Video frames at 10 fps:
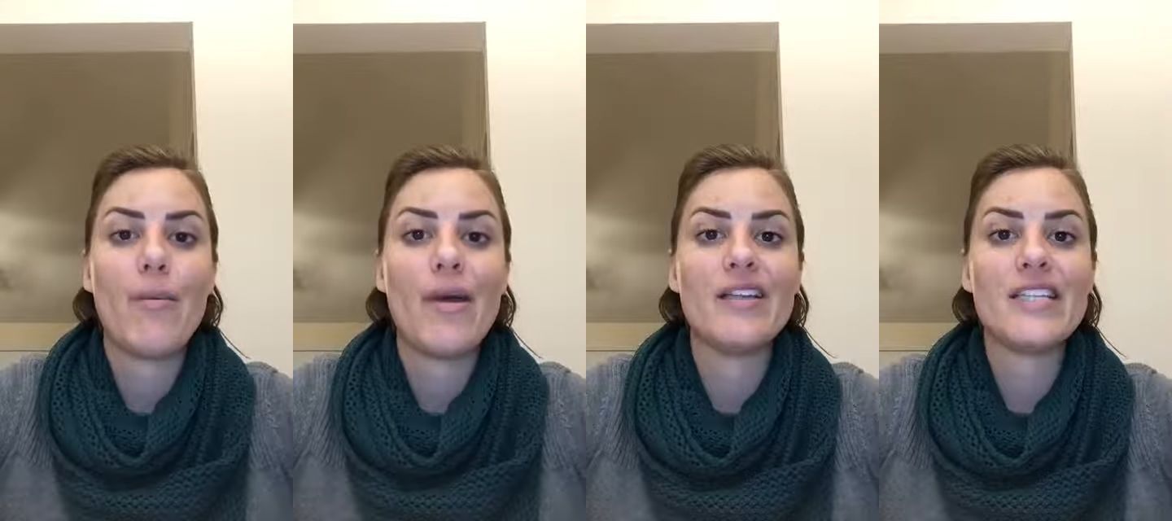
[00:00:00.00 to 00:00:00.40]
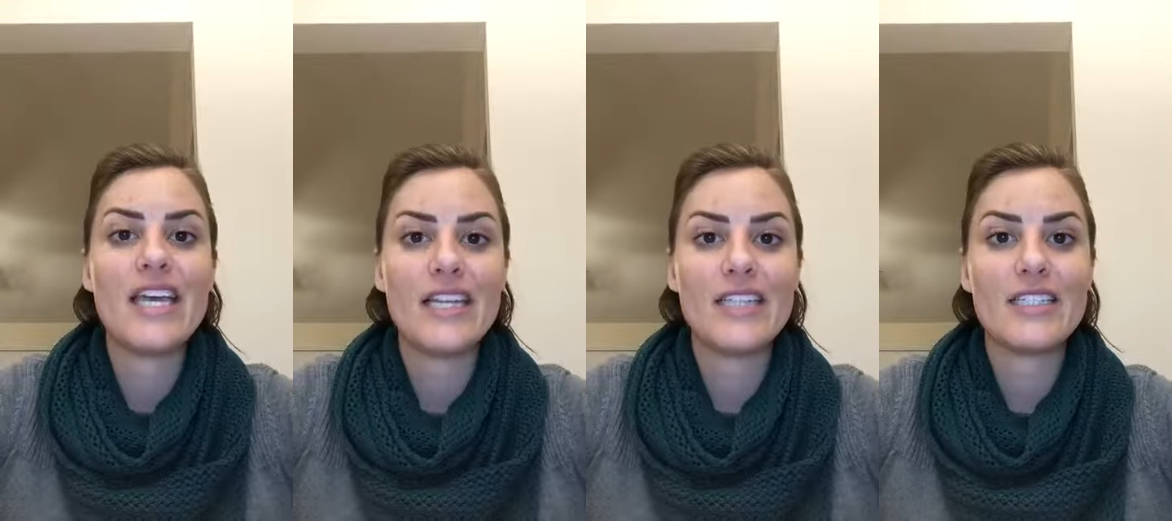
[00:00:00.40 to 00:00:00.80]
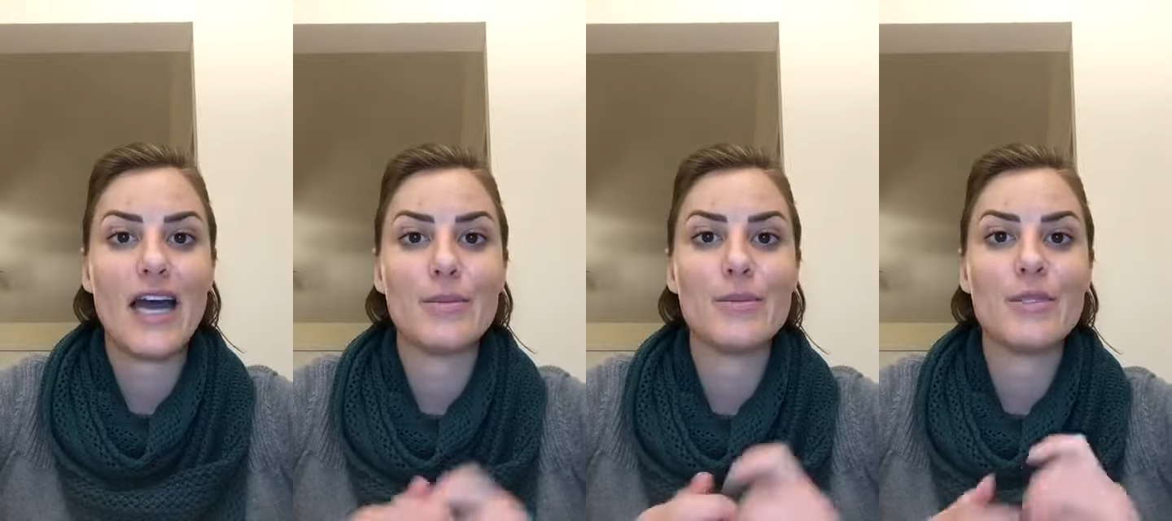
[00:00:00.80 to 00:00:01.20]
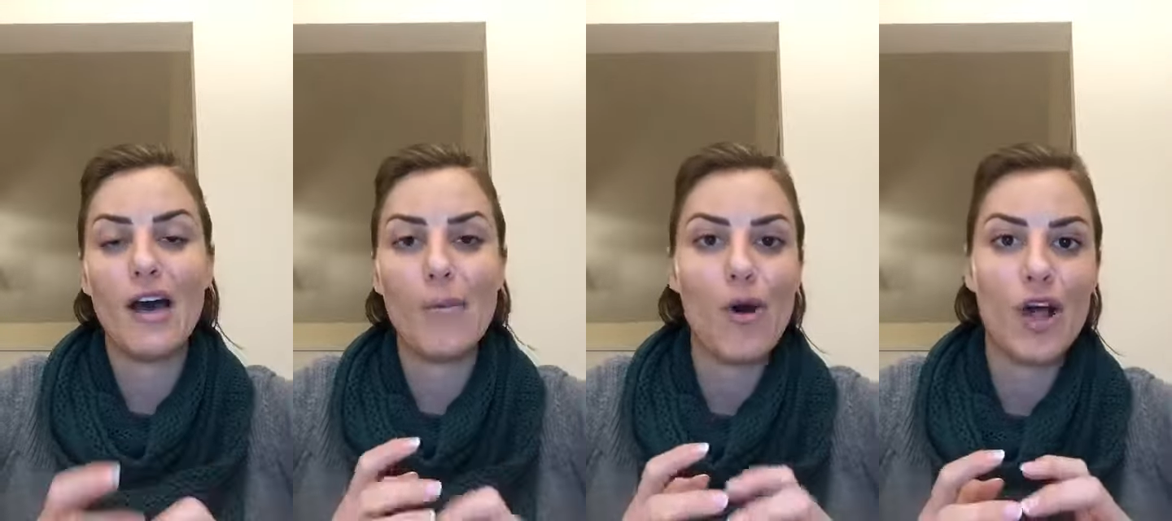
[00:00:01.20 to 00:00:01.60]
taking the time to
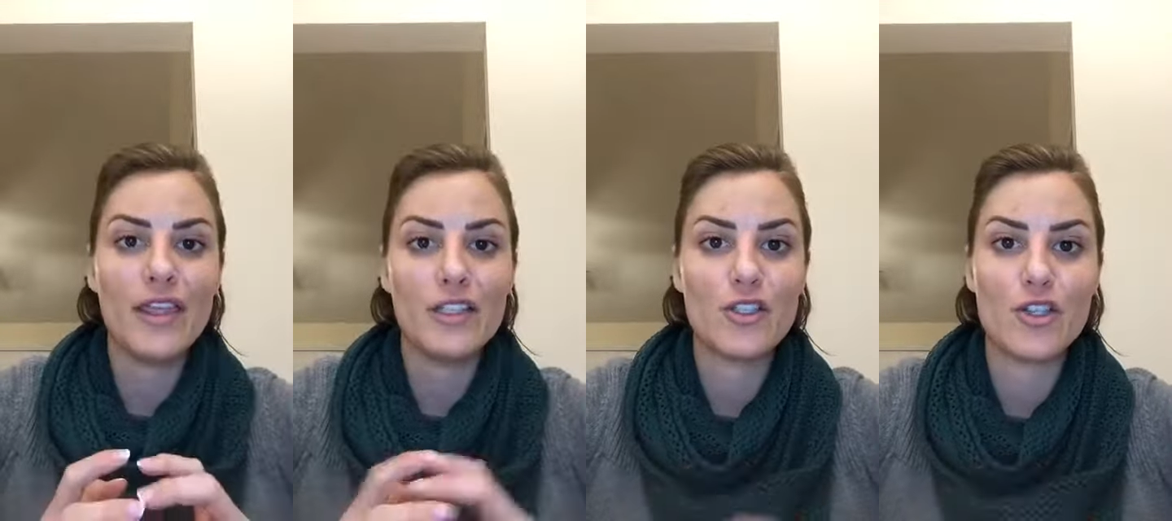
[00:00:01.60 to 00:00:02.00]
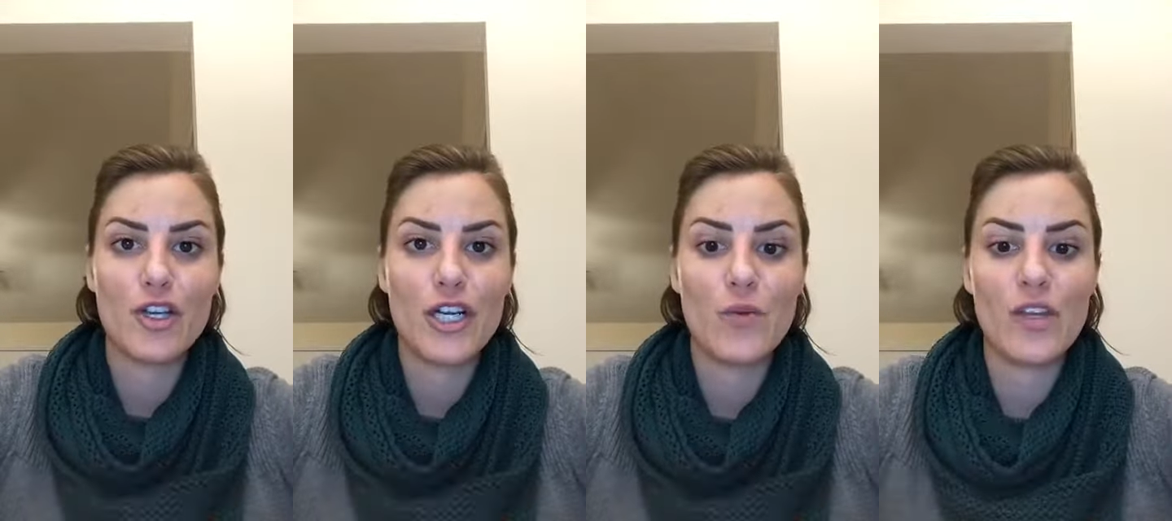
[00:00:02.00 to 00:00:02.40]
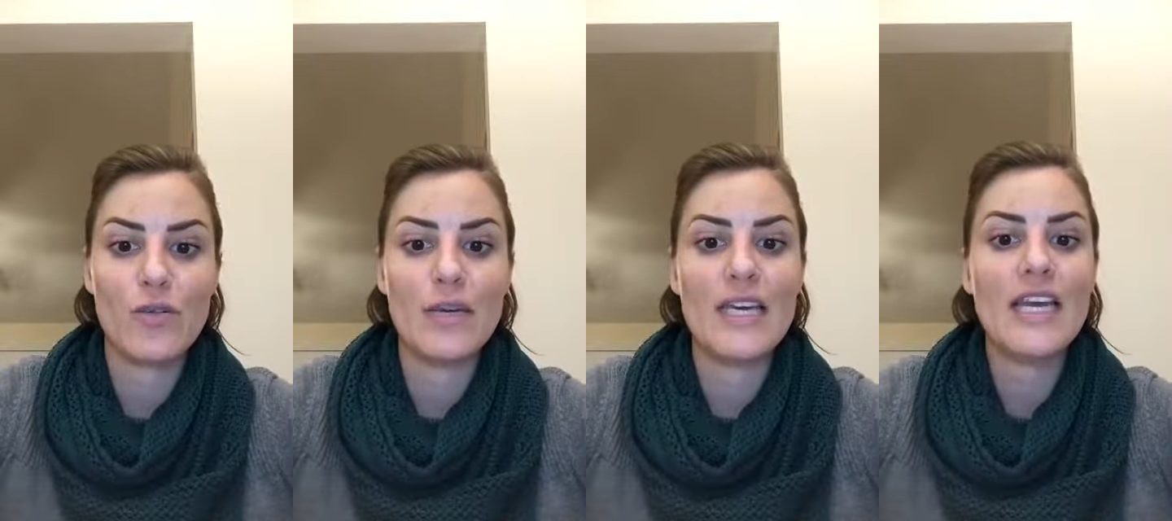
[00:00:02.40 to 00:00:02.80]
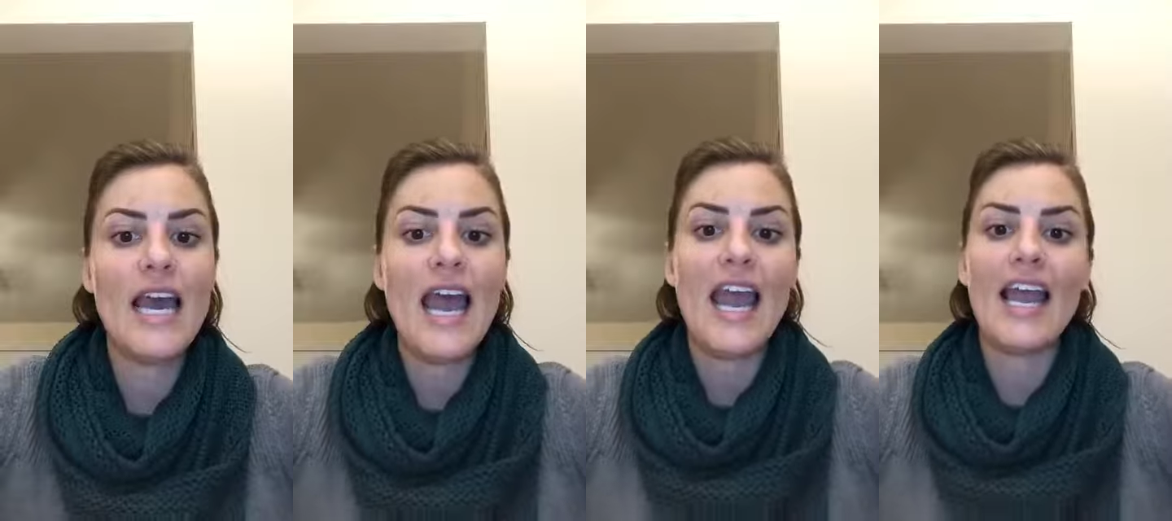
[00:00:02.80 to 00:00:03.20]
come on this journey with me.
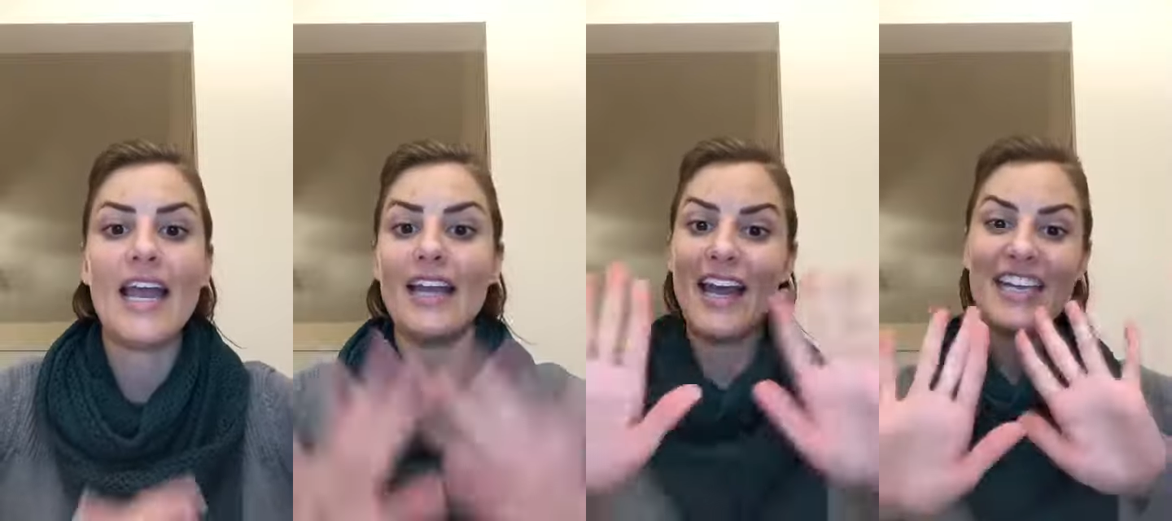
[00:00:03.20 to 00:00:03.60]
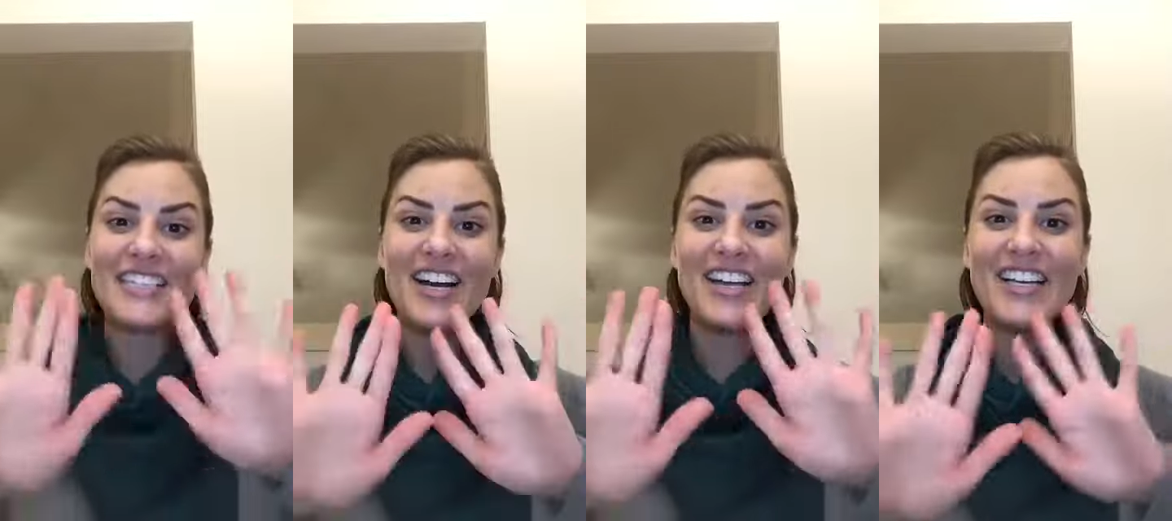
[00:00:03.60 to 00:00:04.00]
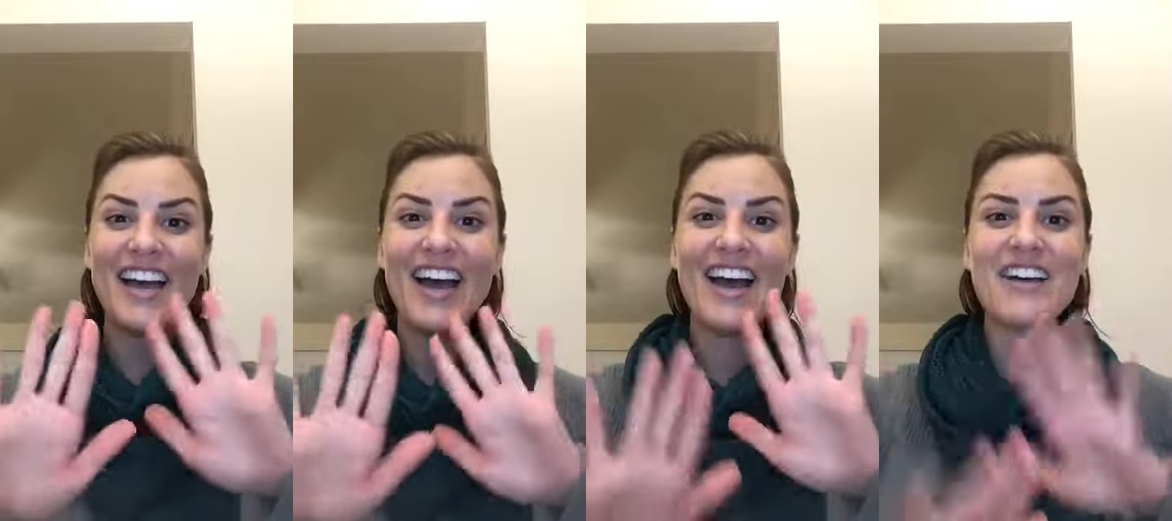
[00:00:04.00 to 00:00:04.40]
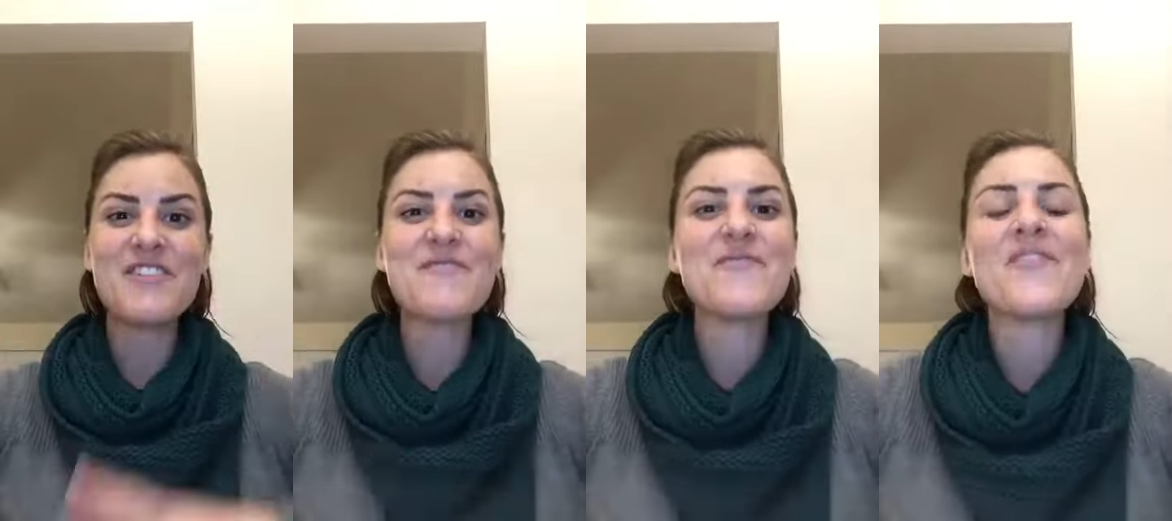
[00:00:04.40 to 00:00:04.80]
And hey,
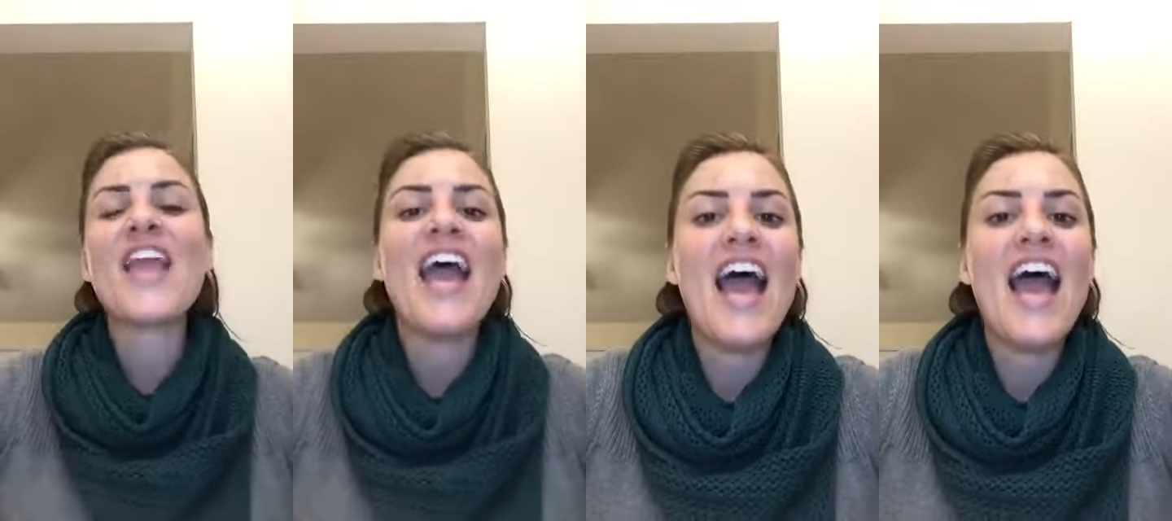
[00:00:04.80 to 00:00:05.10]
Sonia!